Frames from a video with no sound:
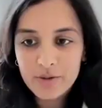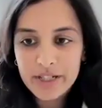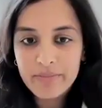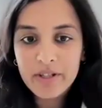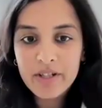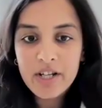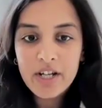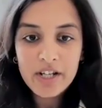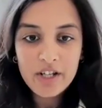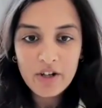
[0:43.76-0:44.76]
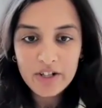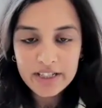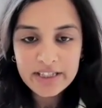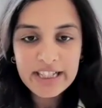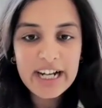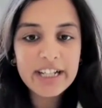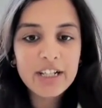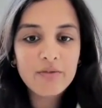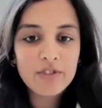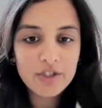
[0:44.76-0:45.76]
is to deepen your
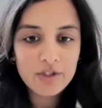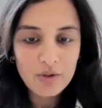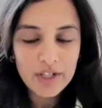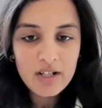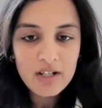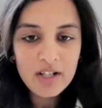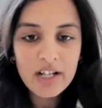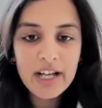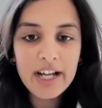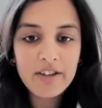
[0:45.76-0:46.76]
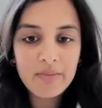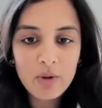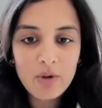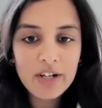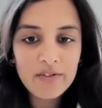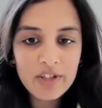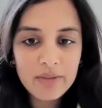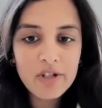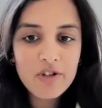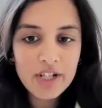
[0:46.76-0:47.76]
understanding of dystonia, explore
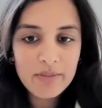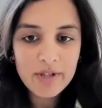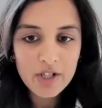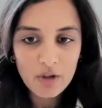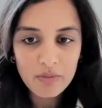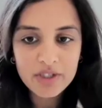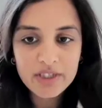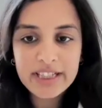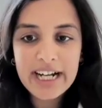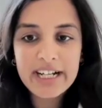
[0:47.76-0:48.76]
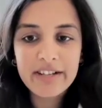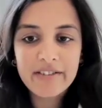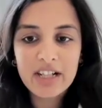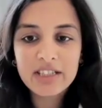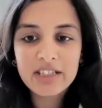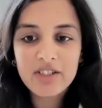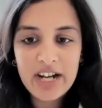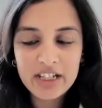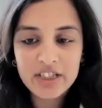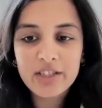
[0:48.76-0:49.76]
available treatment options, and discuss
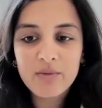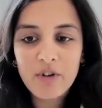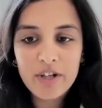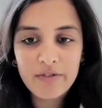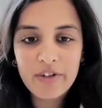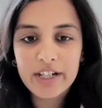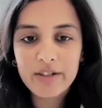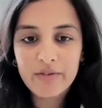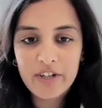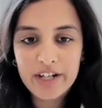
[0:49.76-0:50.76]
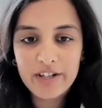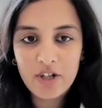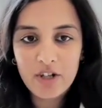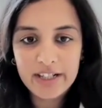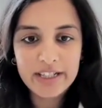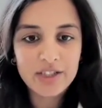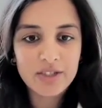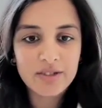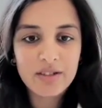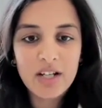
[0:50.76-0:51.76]
strategies for effective care
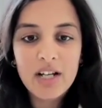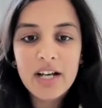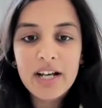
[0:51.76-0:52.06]
coordination.